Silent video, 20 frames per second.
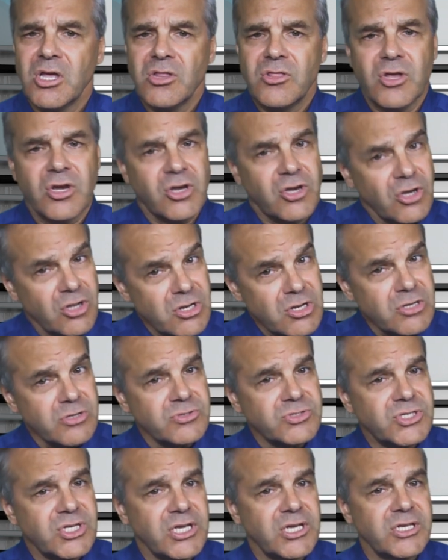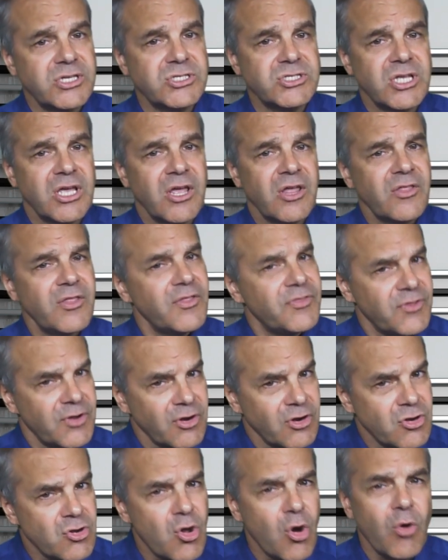The good news is that there
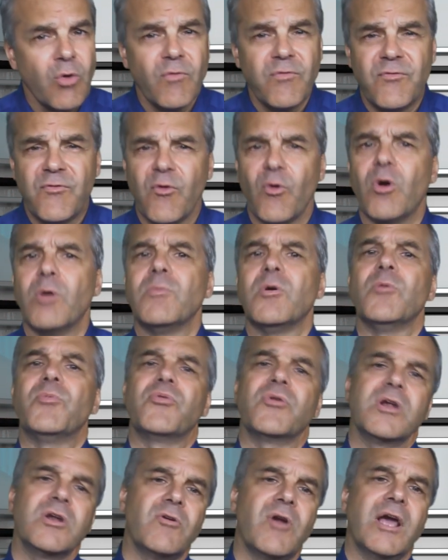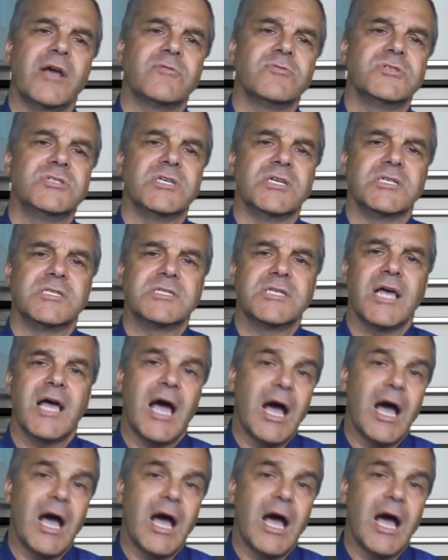are no formal prerequisites.